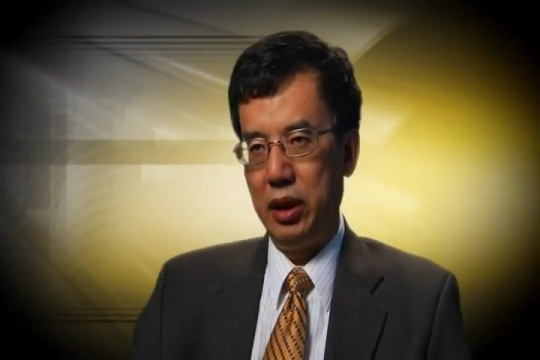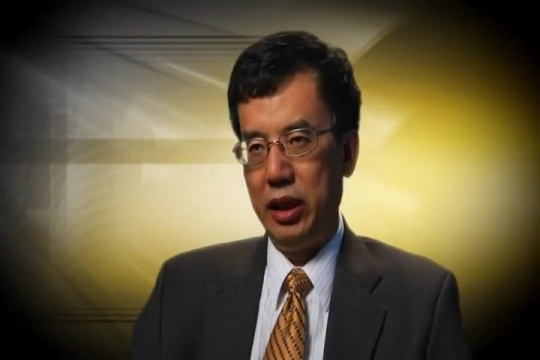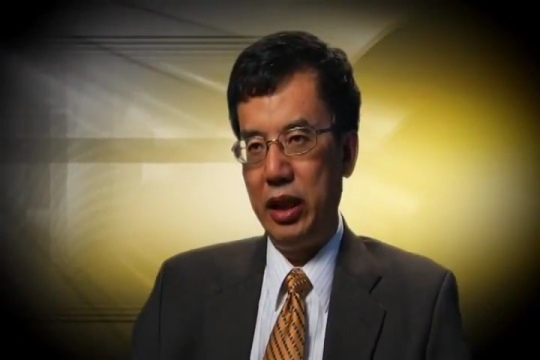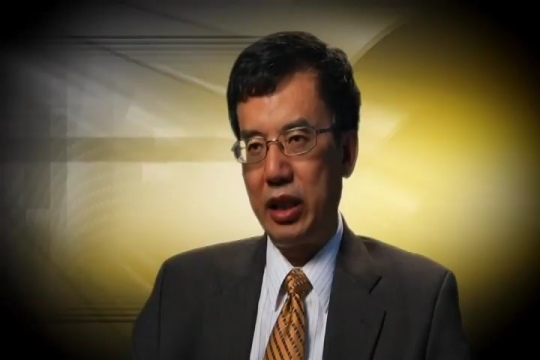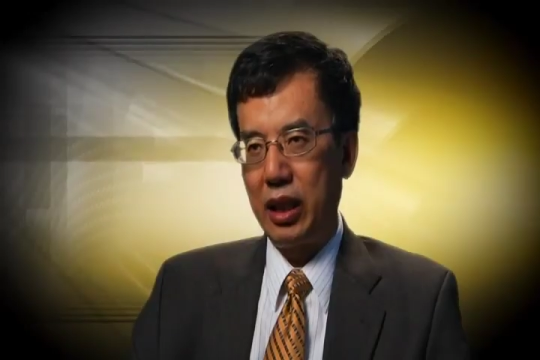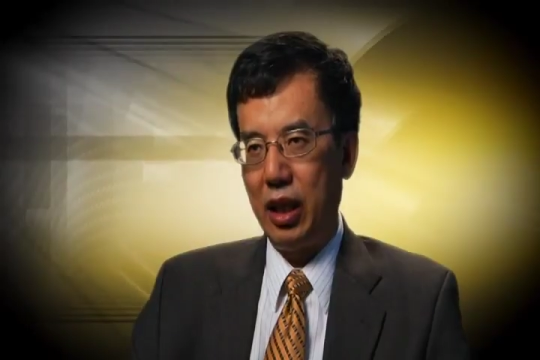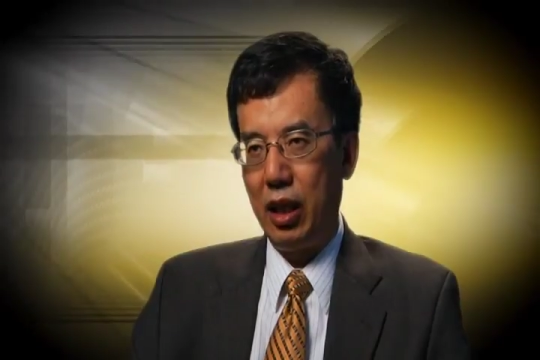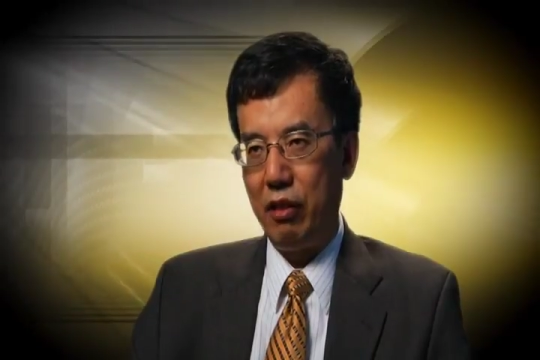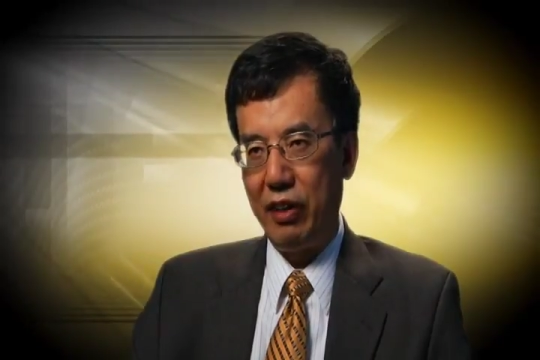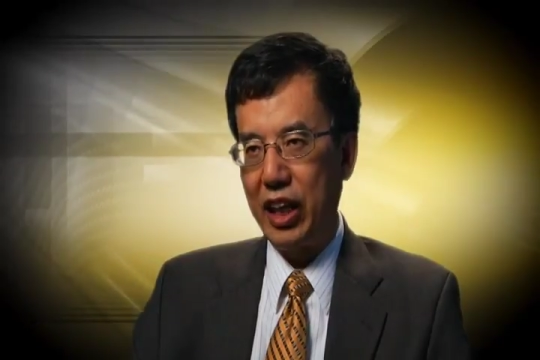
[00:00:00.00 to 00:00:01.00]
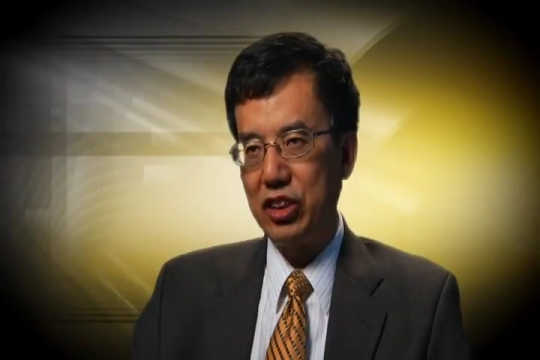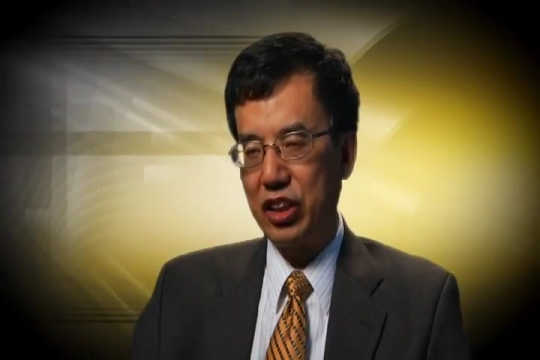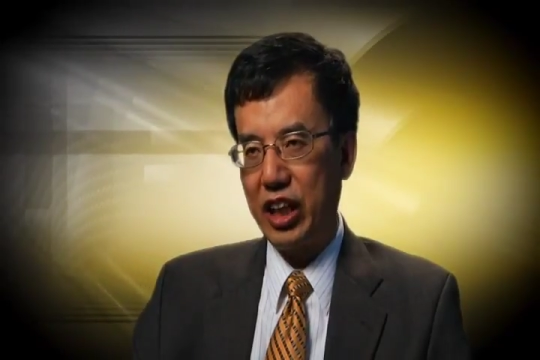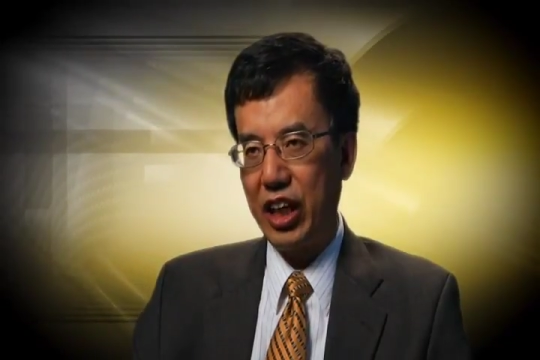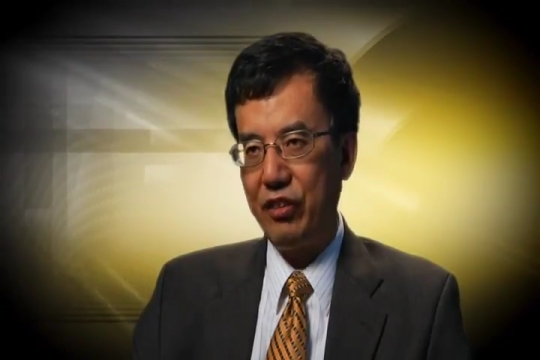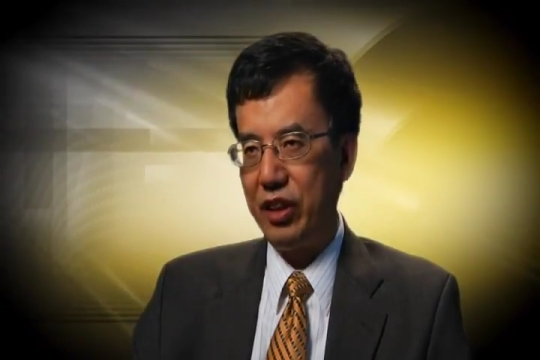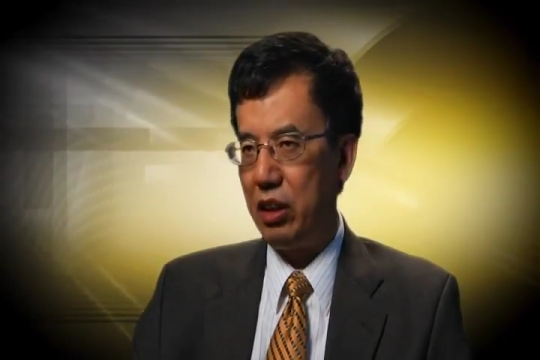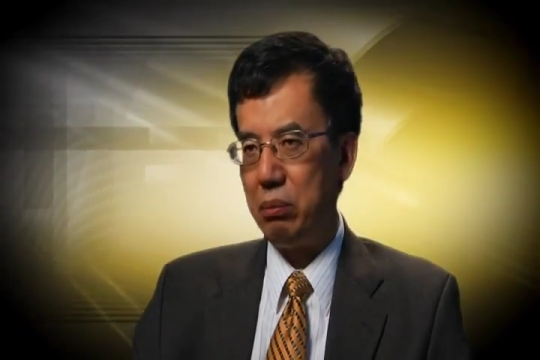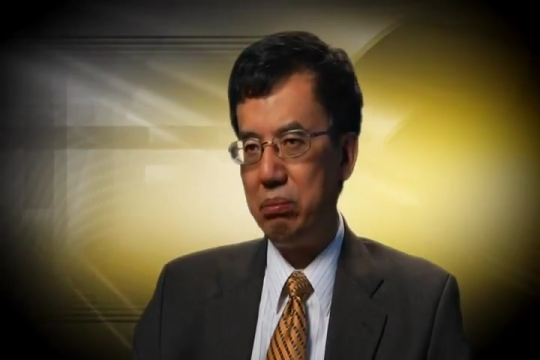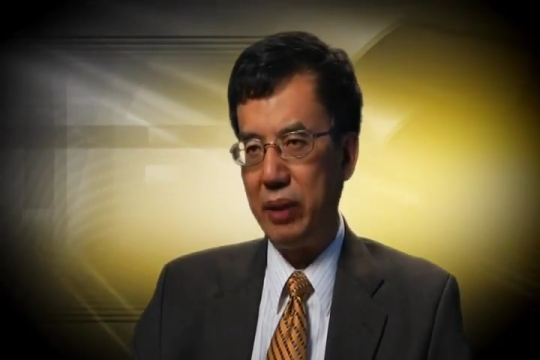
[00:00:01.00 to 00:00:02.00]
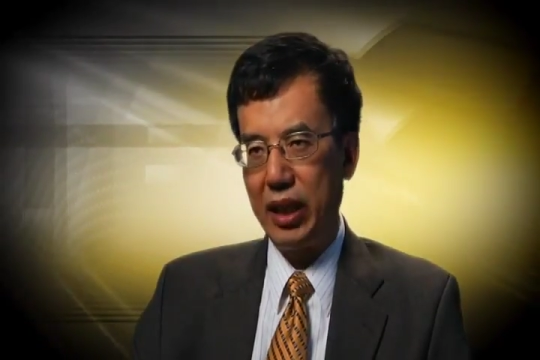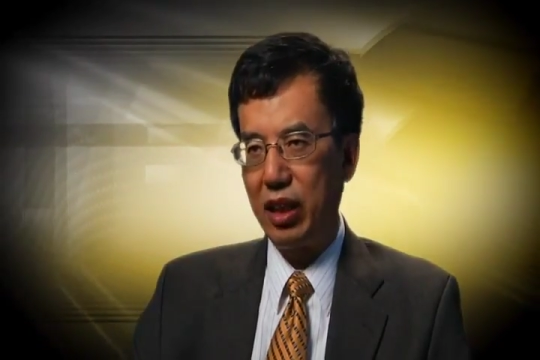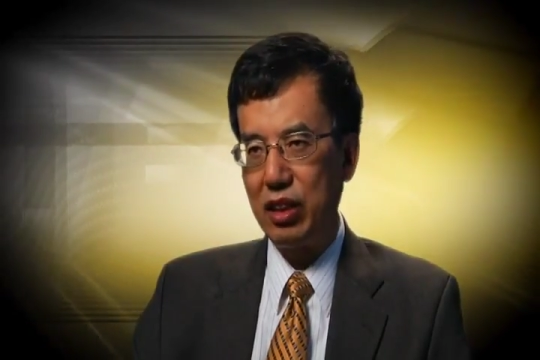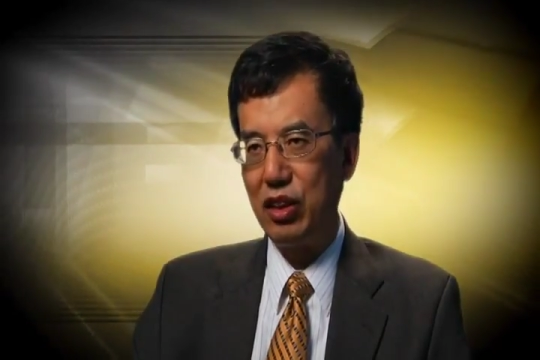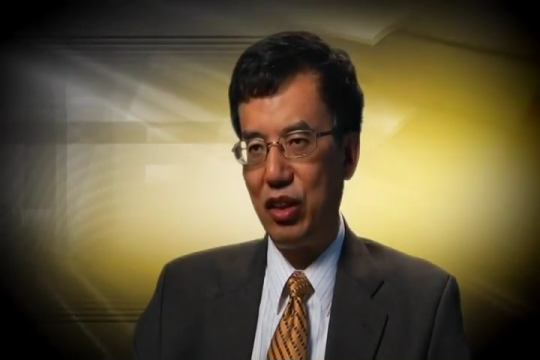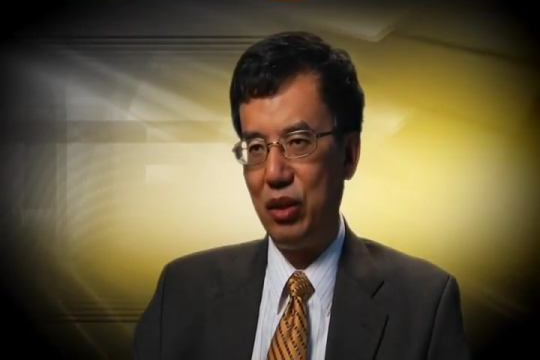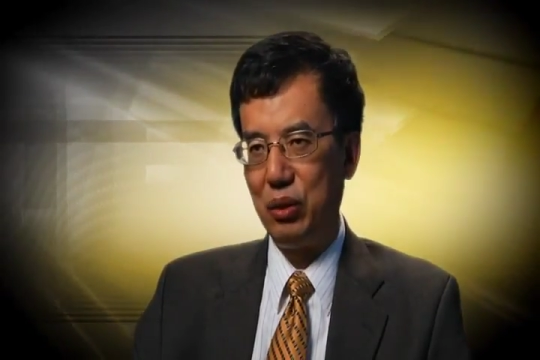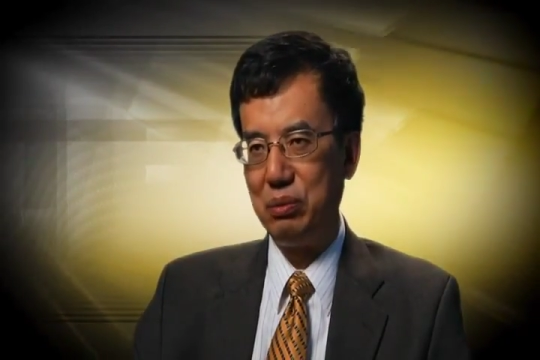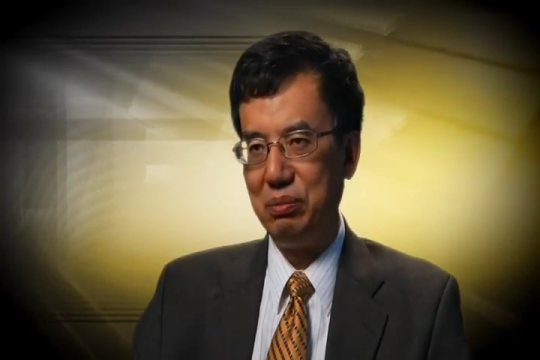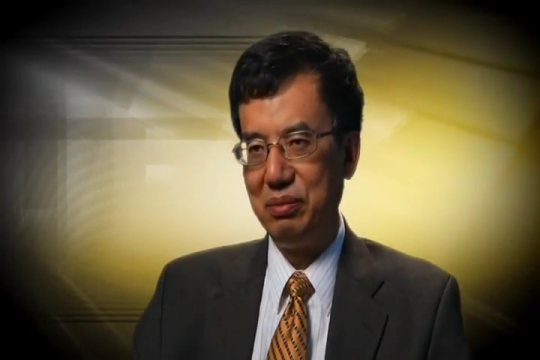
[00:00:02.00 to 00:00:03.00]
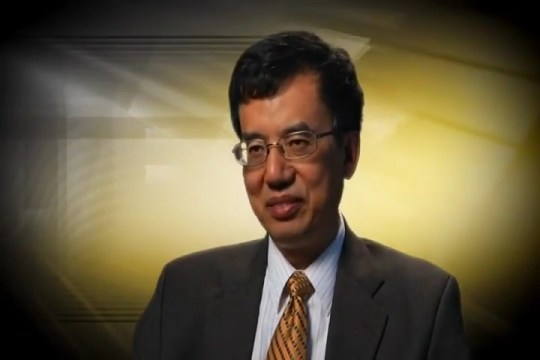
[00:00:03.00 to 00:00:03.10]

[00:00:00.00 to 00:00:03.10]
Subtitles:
the virus carrier might not know